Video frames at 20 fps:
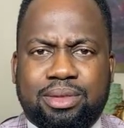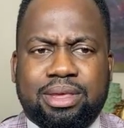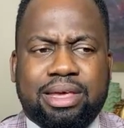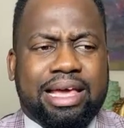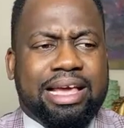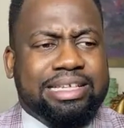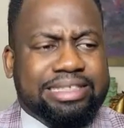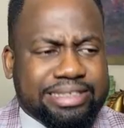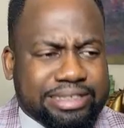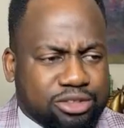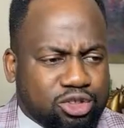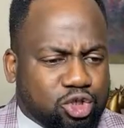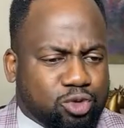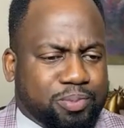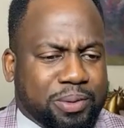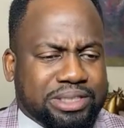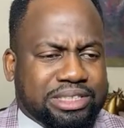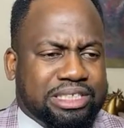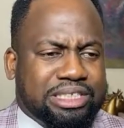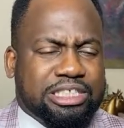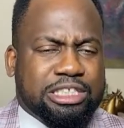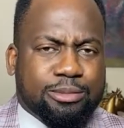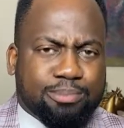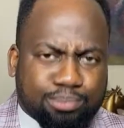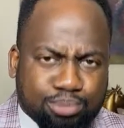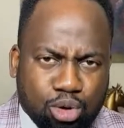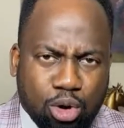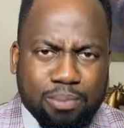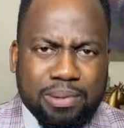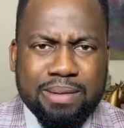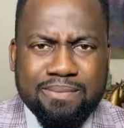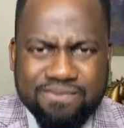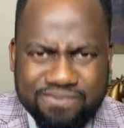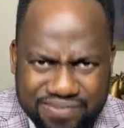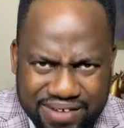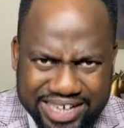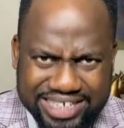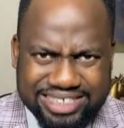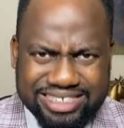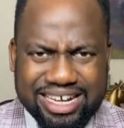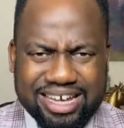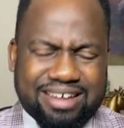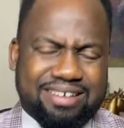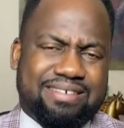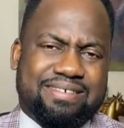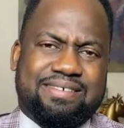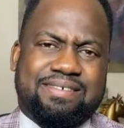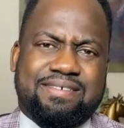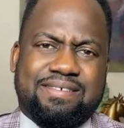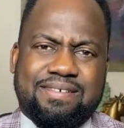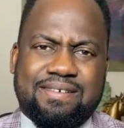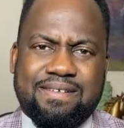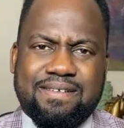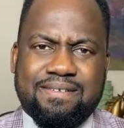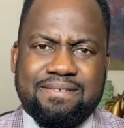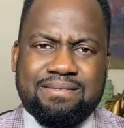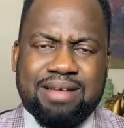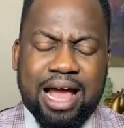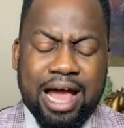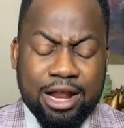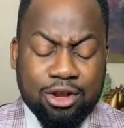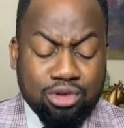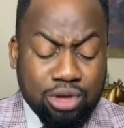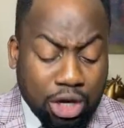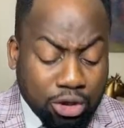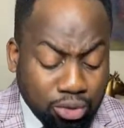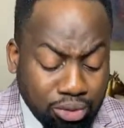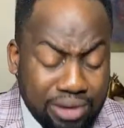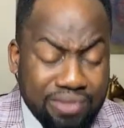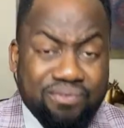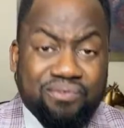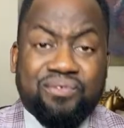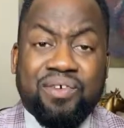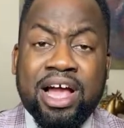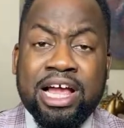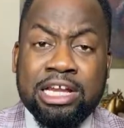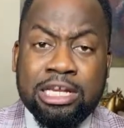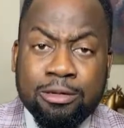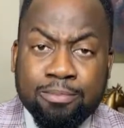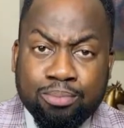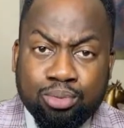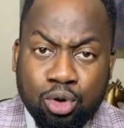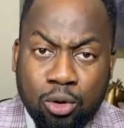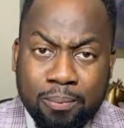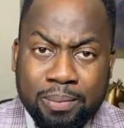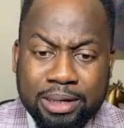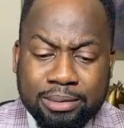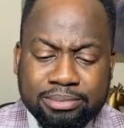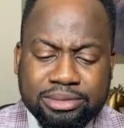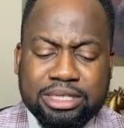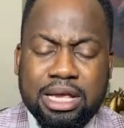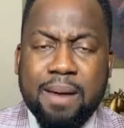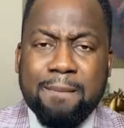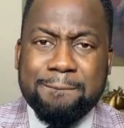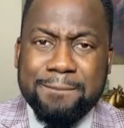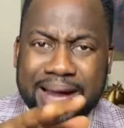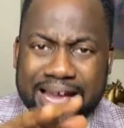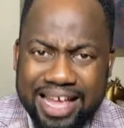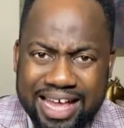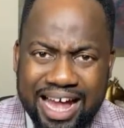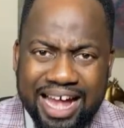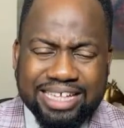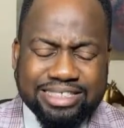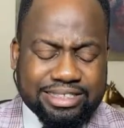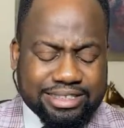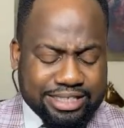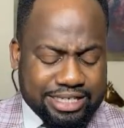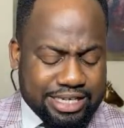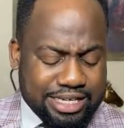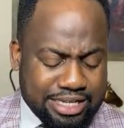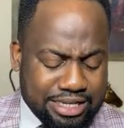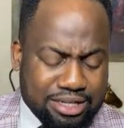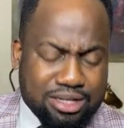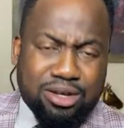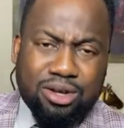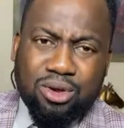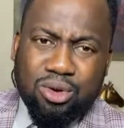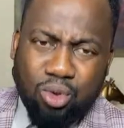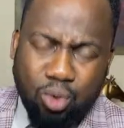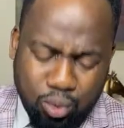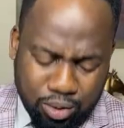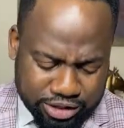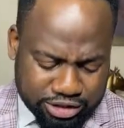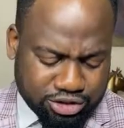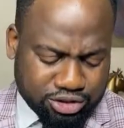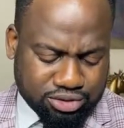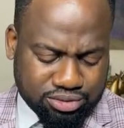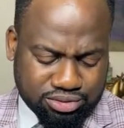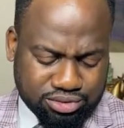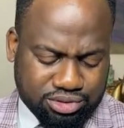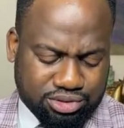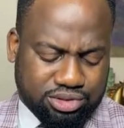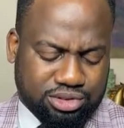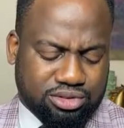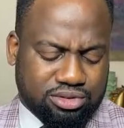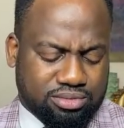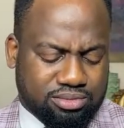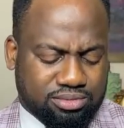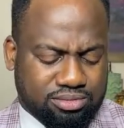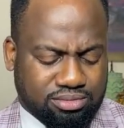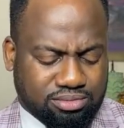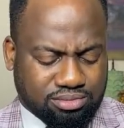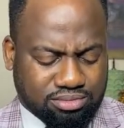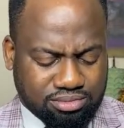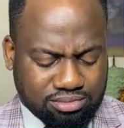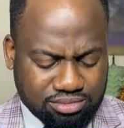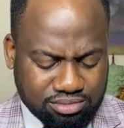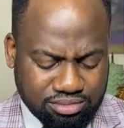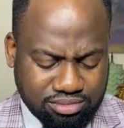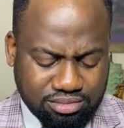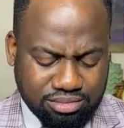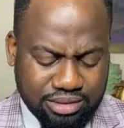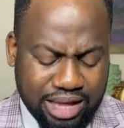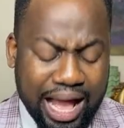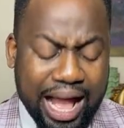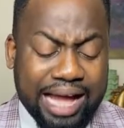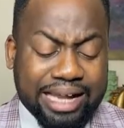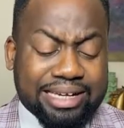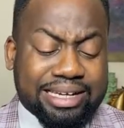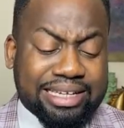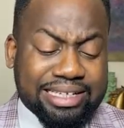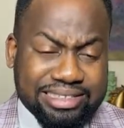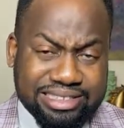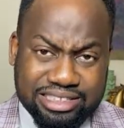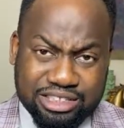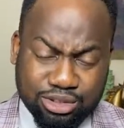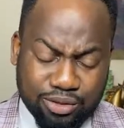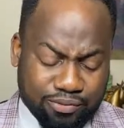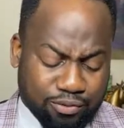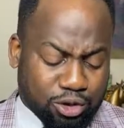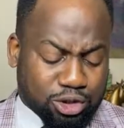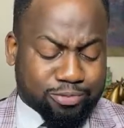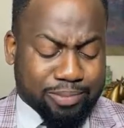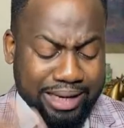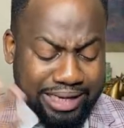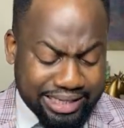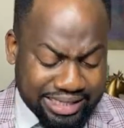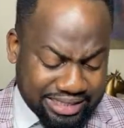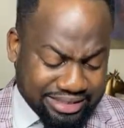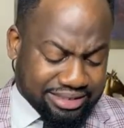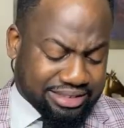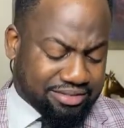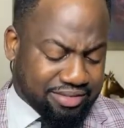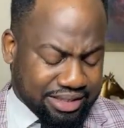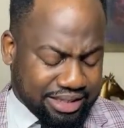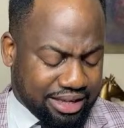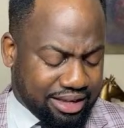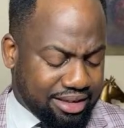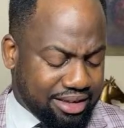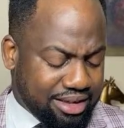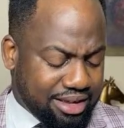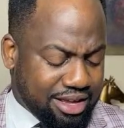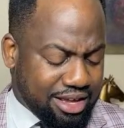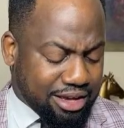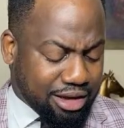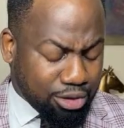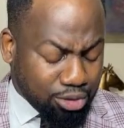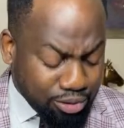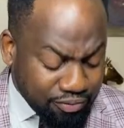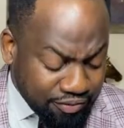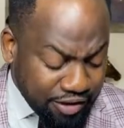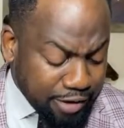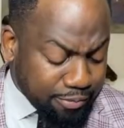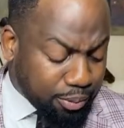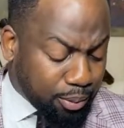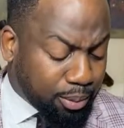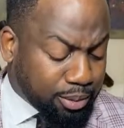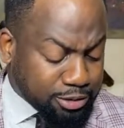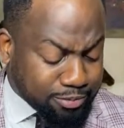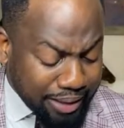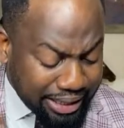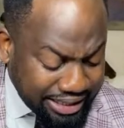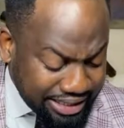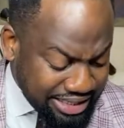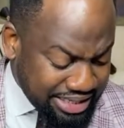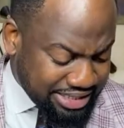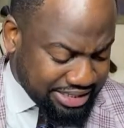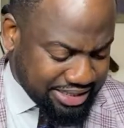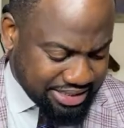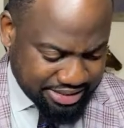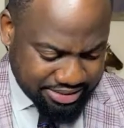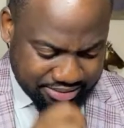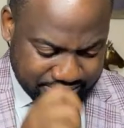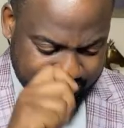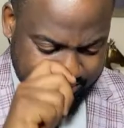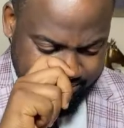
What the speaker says: A salesperson is a problem finder. And you can only find the problems by asking questions. And listening, of course, by listening rather. You can only find the problems by listening.